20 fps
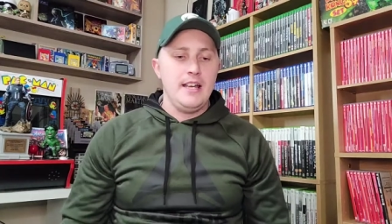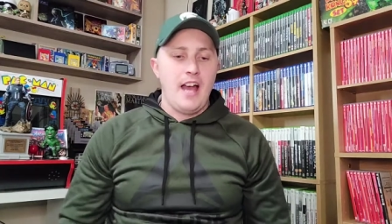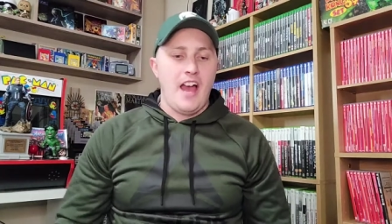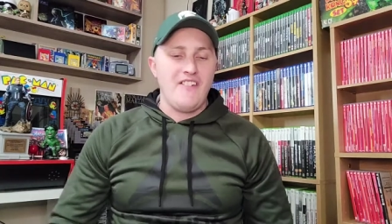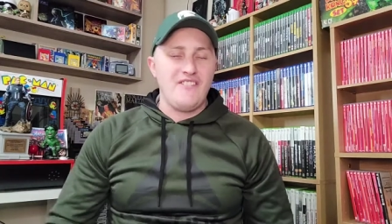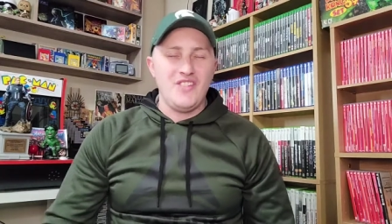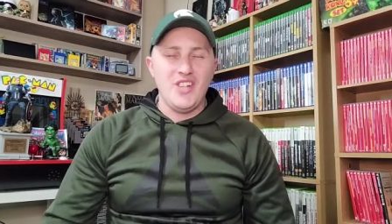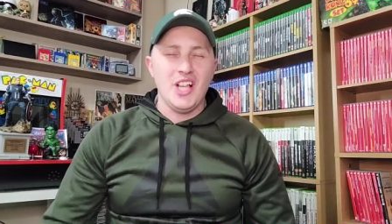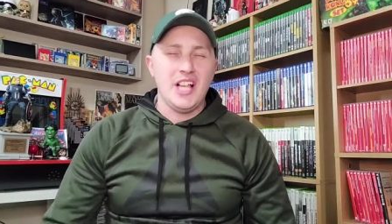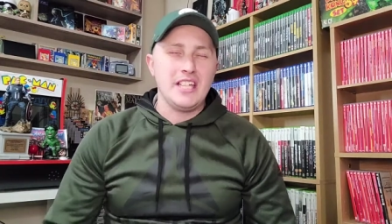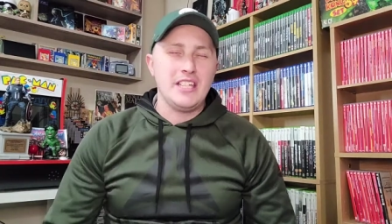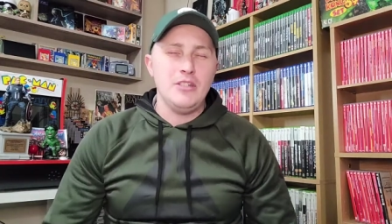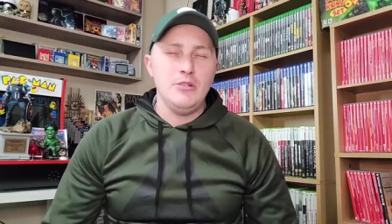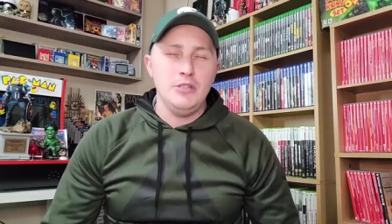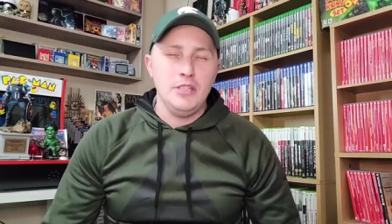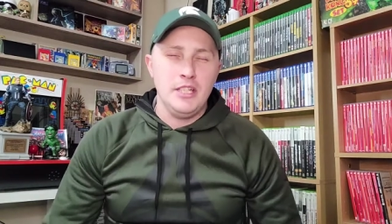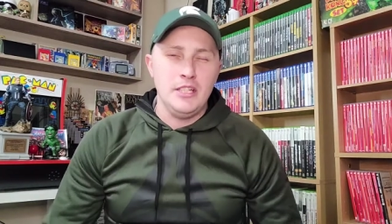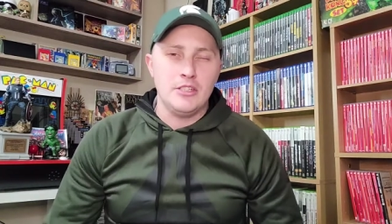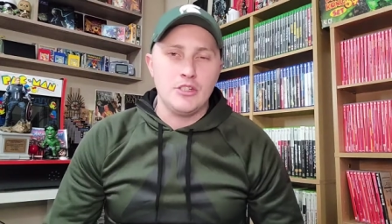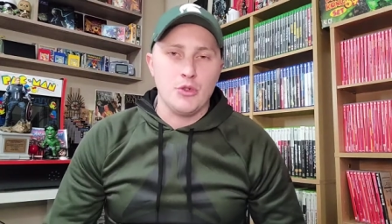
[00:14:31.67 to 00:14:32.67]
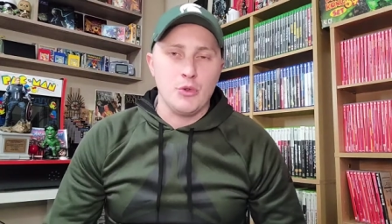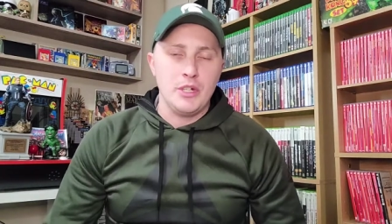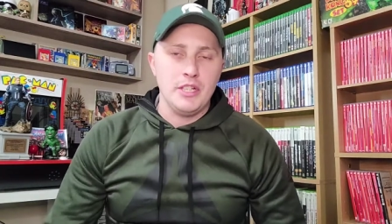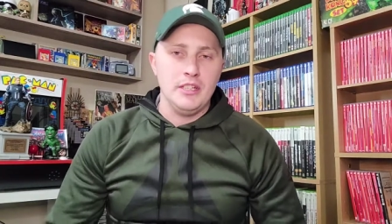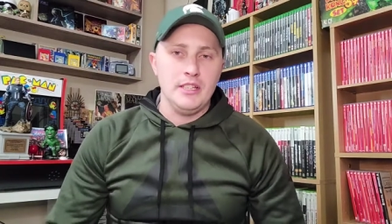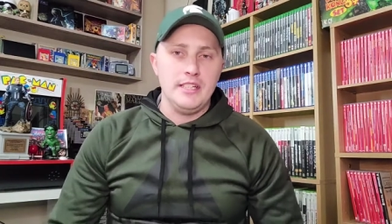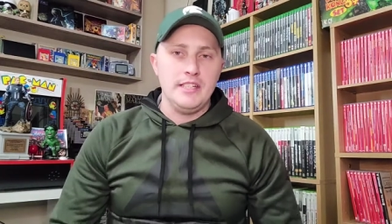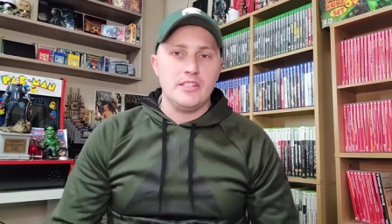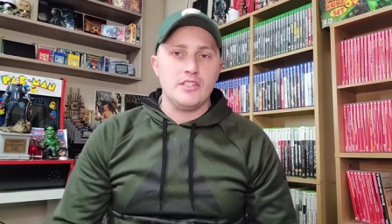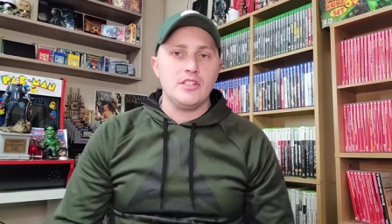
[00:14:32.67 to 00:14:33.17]
I feel like you need to
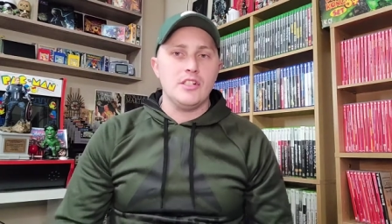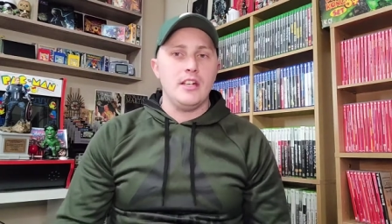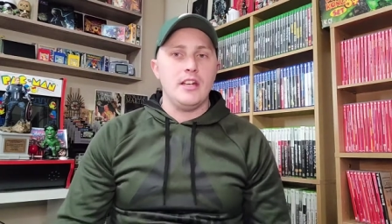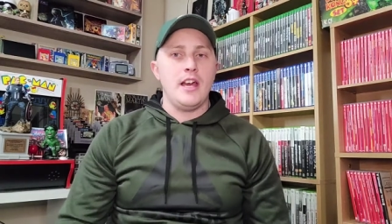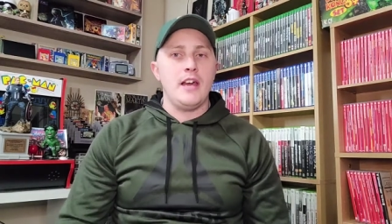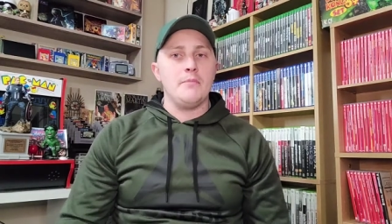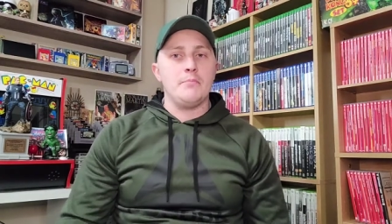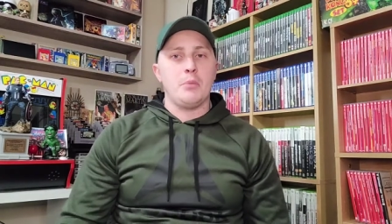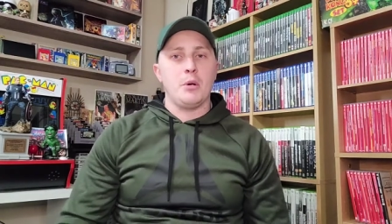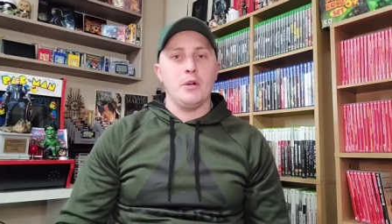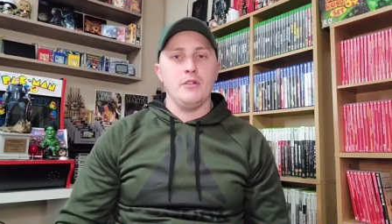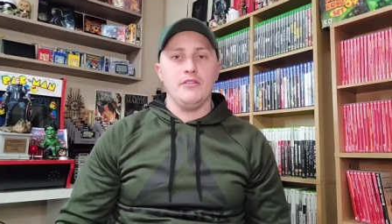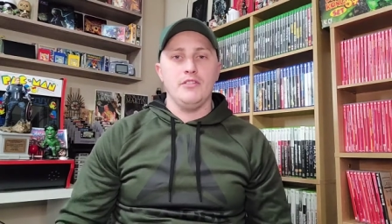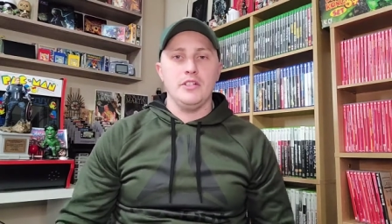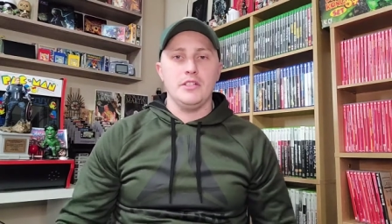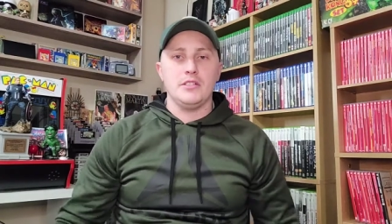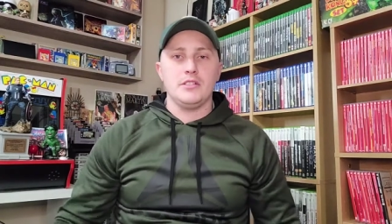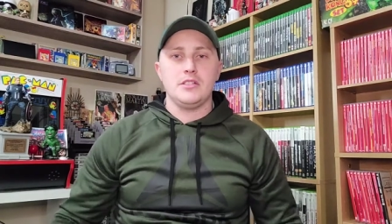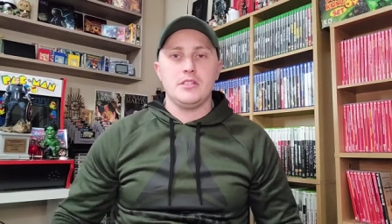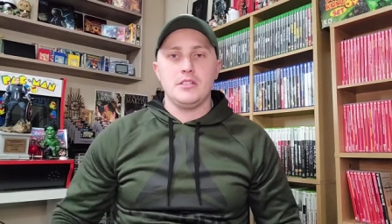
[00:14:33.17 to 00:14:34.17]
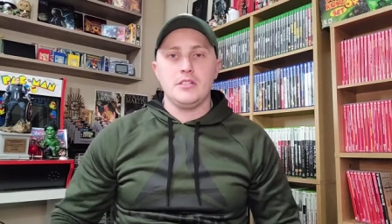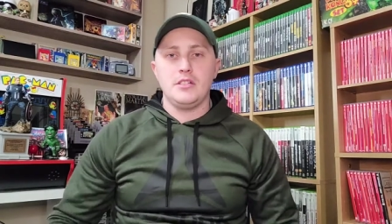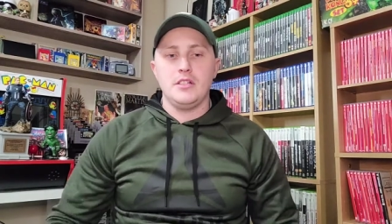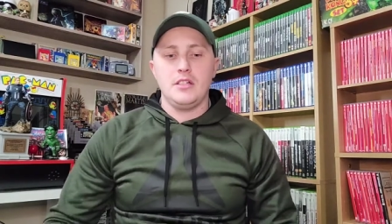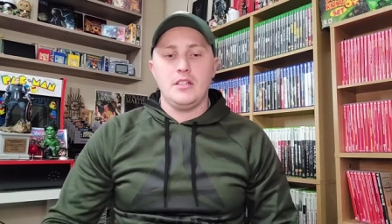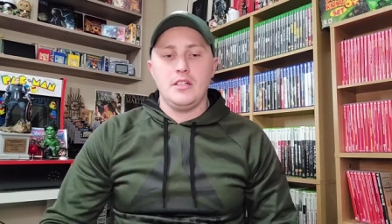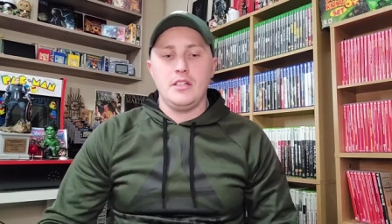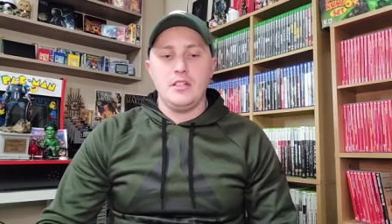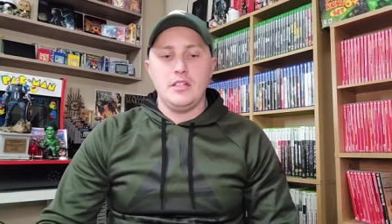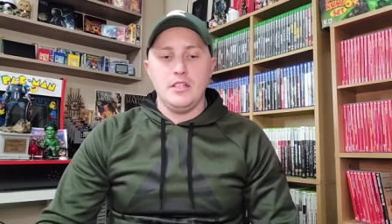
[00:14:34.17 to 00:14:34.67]
release it at perfect
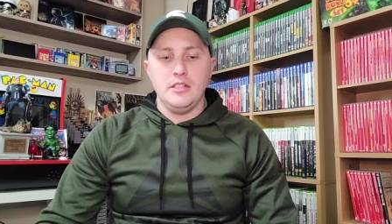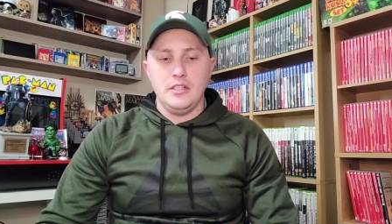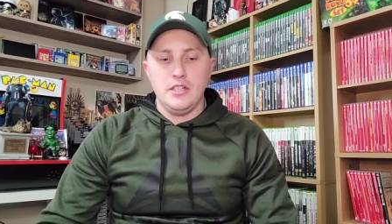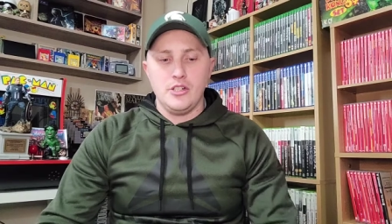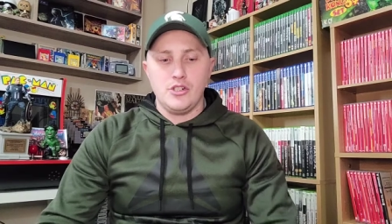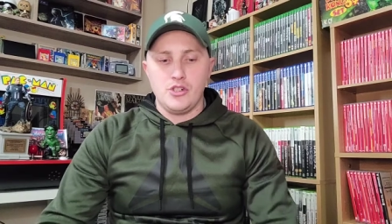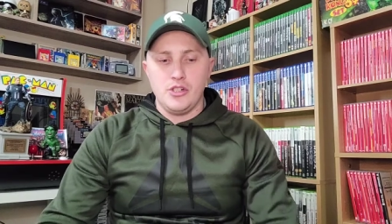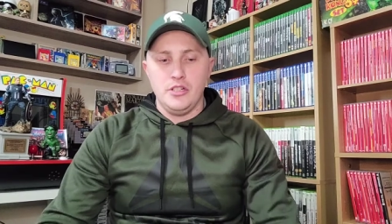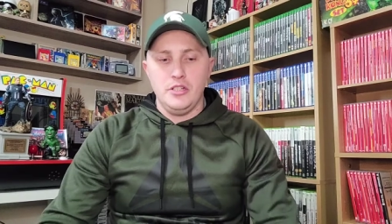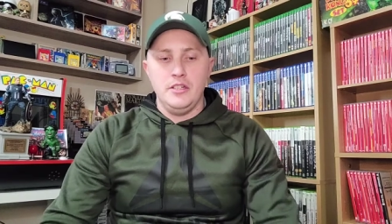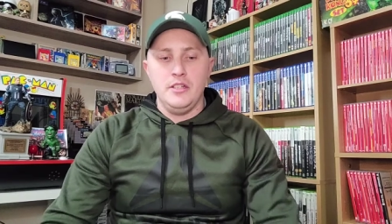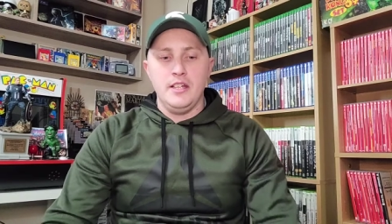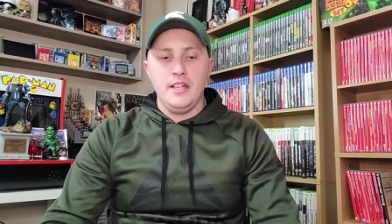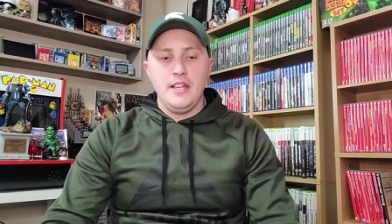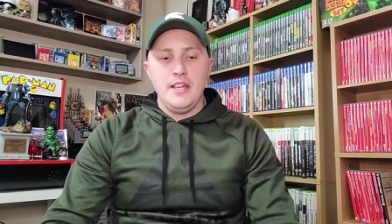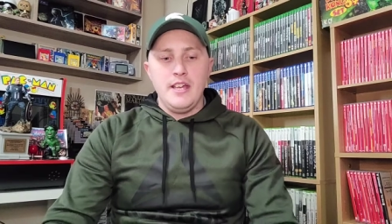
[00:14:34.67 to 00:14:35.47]
condition.